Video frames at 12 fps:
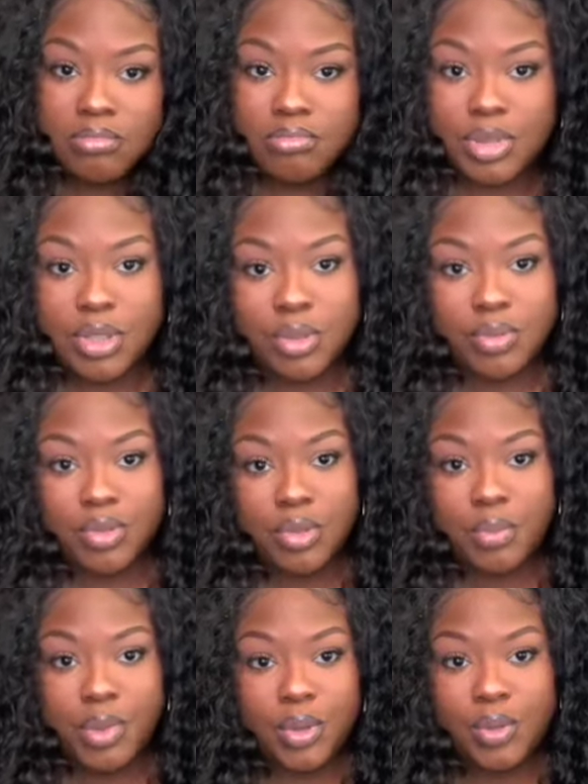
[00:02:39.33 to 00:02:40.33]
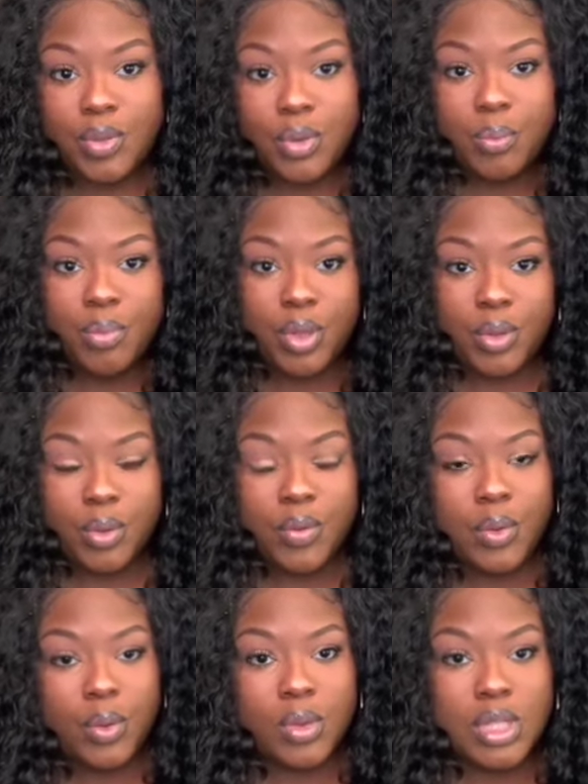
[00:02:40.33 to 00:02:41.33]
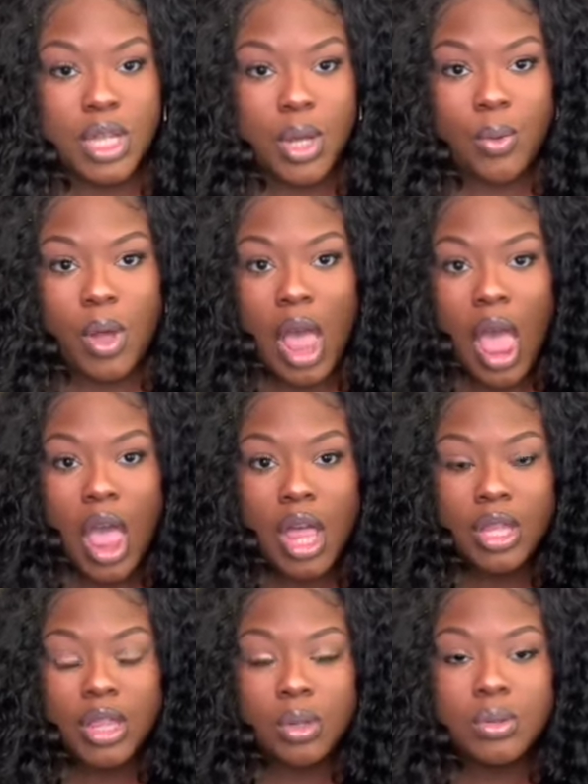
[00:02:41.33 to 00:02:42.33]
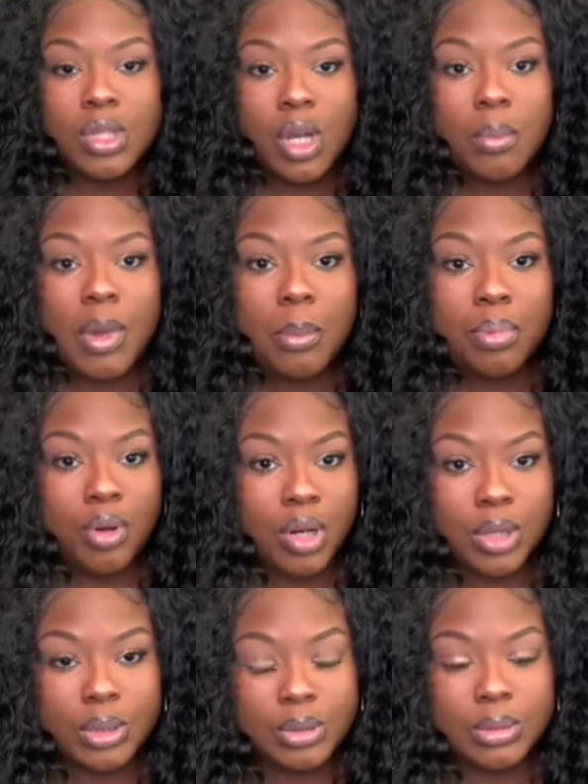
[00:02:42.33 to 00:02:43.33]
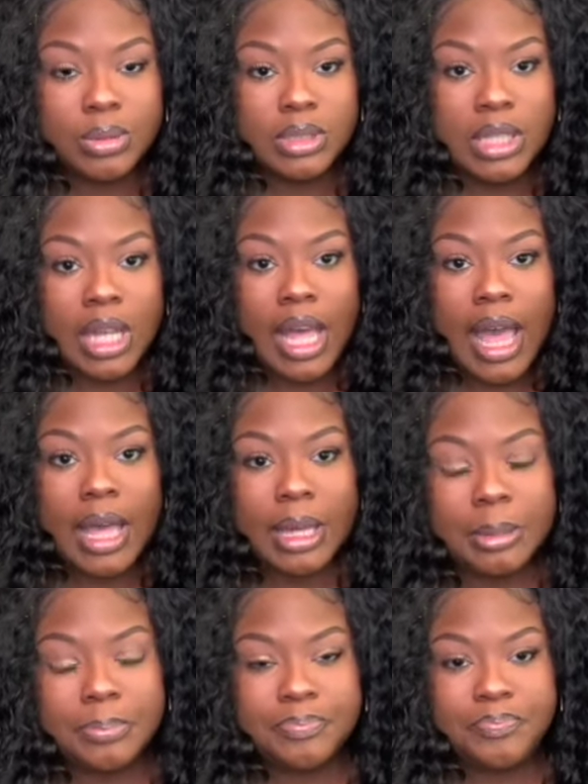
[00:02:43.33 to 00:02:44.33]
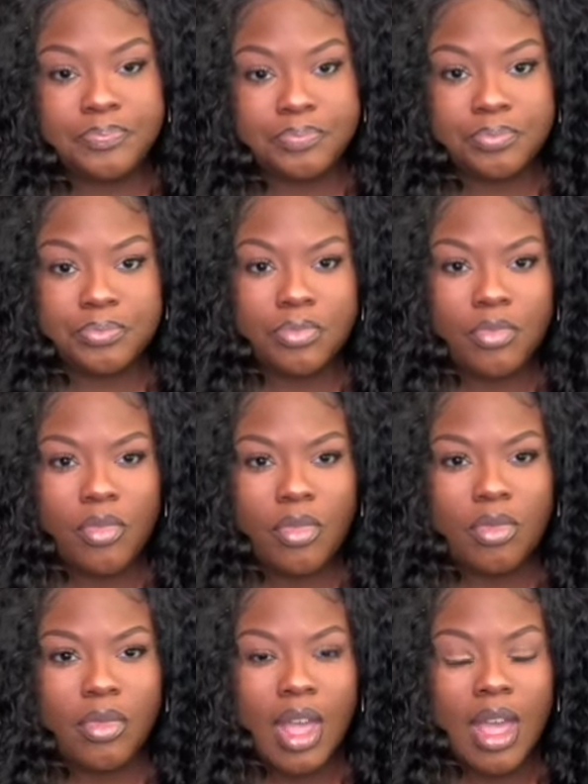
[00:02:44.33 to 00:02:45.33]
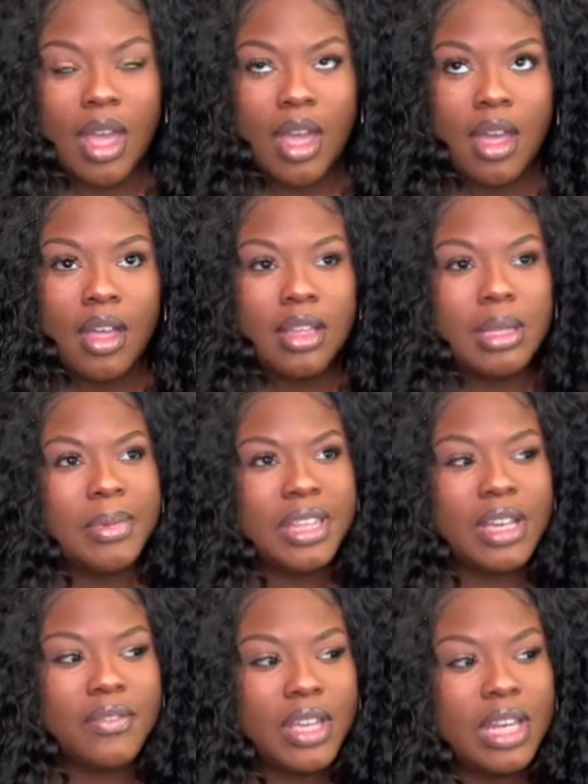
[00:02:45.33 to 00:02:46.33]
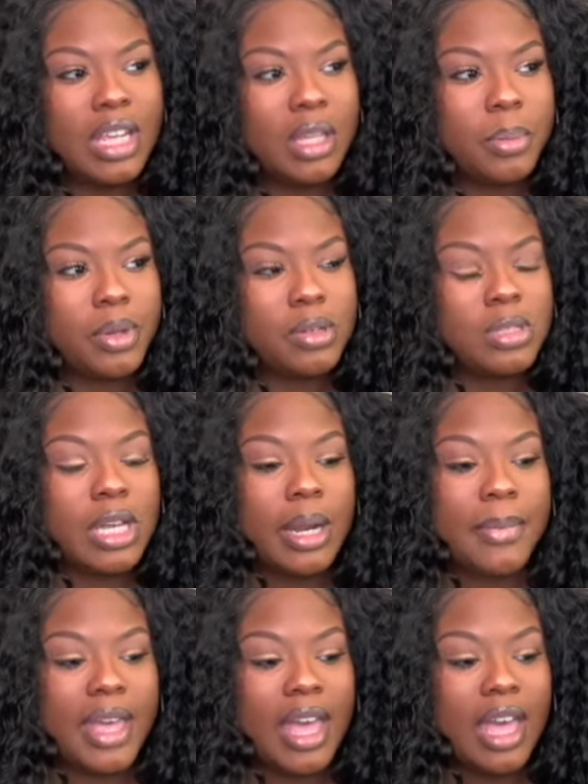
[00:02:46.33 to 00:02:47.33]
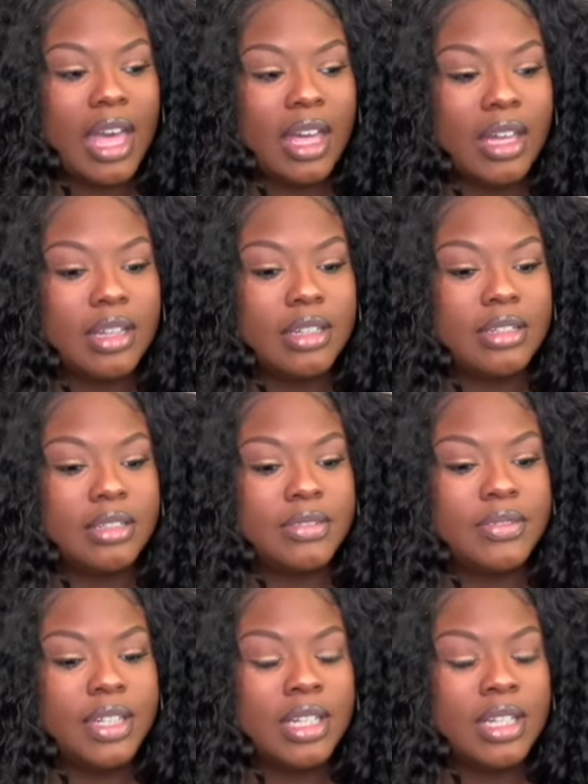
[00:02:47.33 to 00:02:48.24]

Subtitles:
Beautiful, beautiful, beautiful. So those are my pros. Let me think of any other pros that I may have.